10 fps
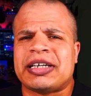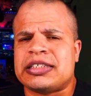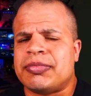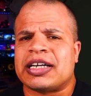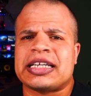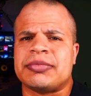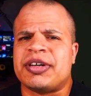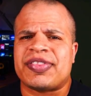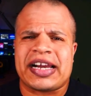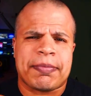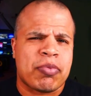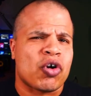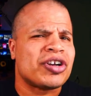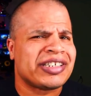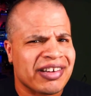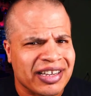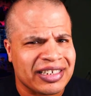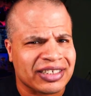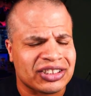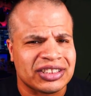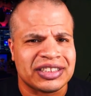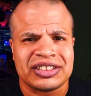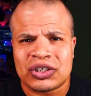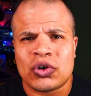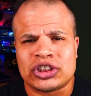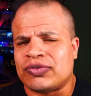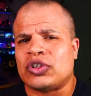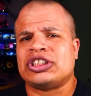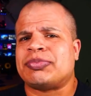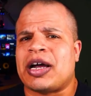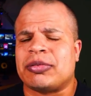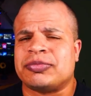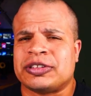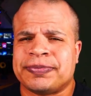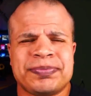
by debunking the myth that a poor internet connection is the cause of all these problems.